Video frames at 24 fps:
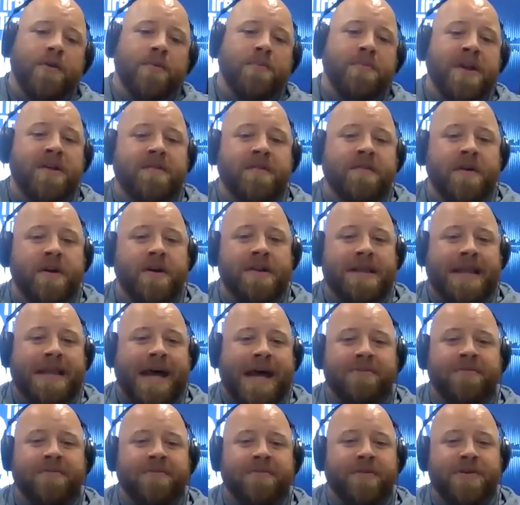being a
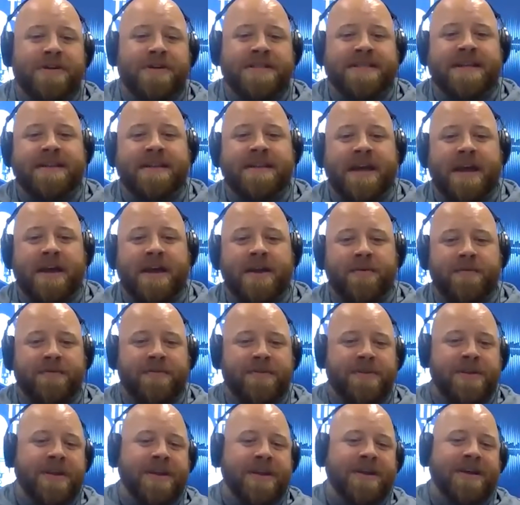loud voice on that.
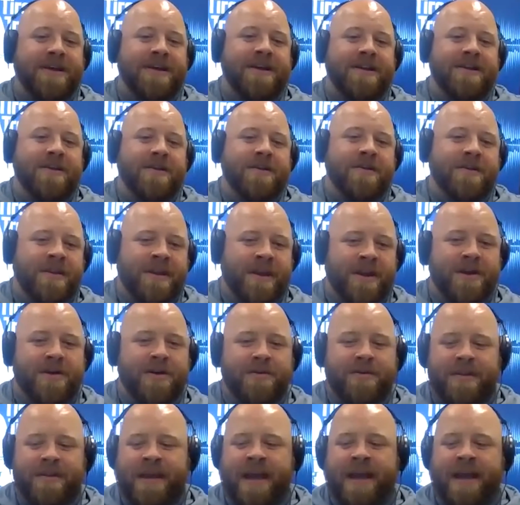Hopefully,
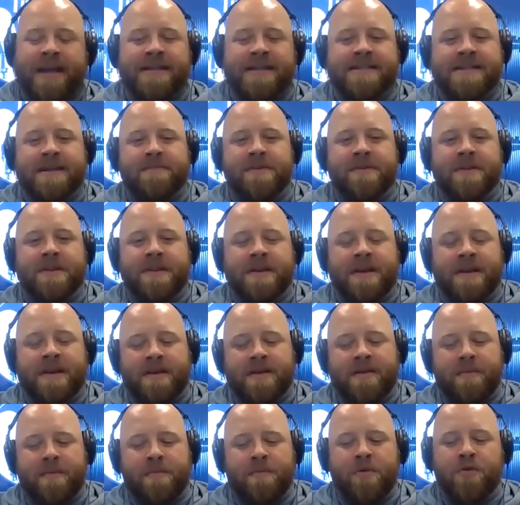that gets something that
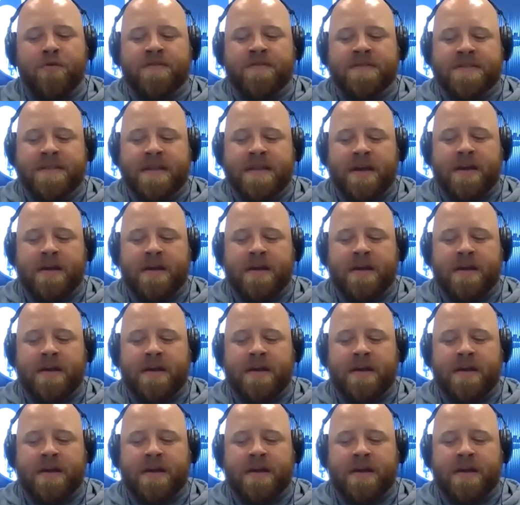moves